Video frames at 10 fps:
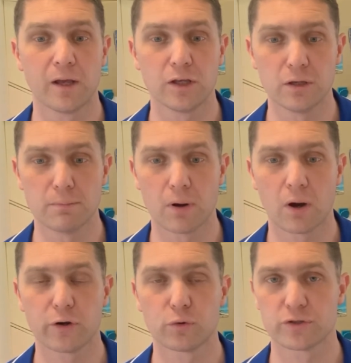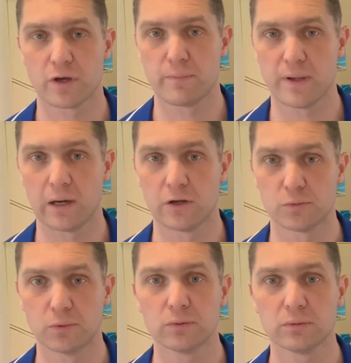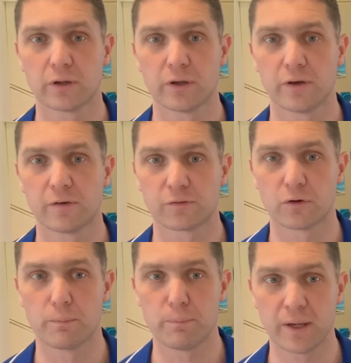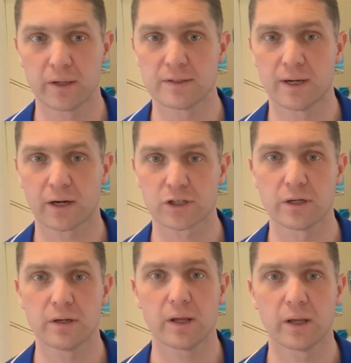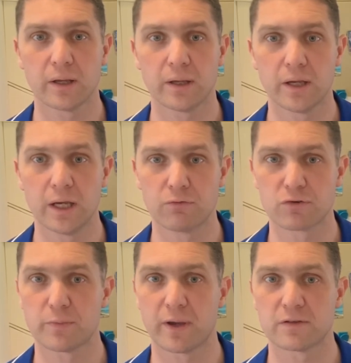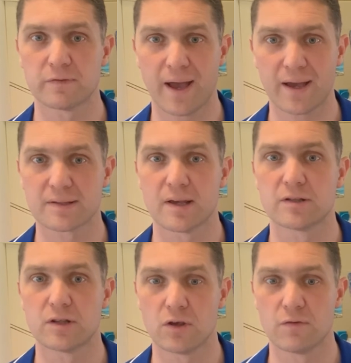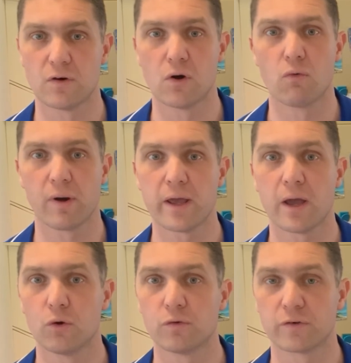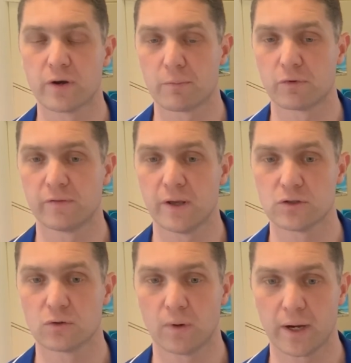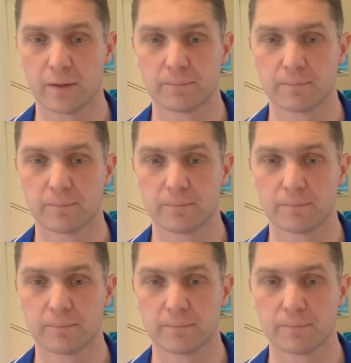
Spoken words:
you might also be eligible for a bigger deduction in respect of assets that you've already held for a number of years already.